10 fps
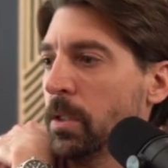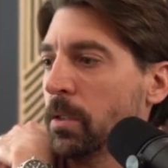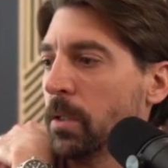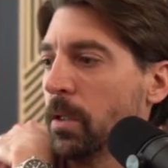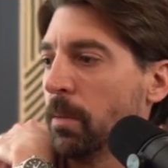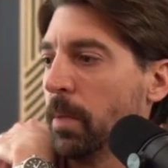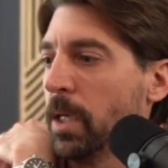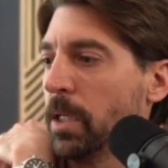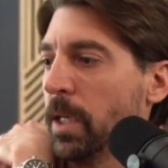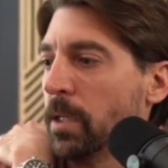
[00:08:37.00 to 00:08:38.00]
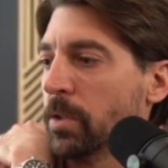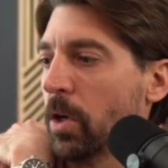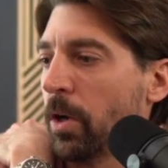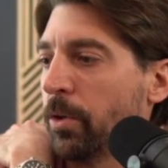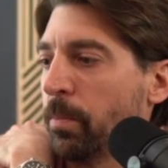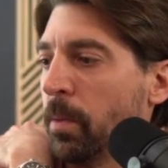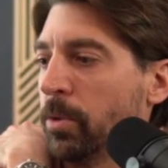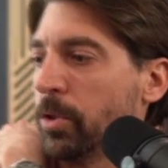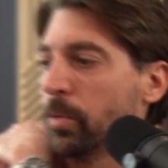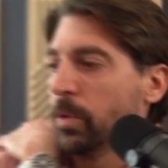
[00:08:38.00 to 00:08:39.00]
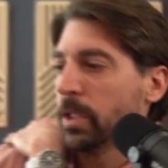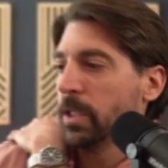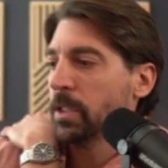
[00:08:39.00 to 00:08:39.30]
and then metadata is author, publisher, release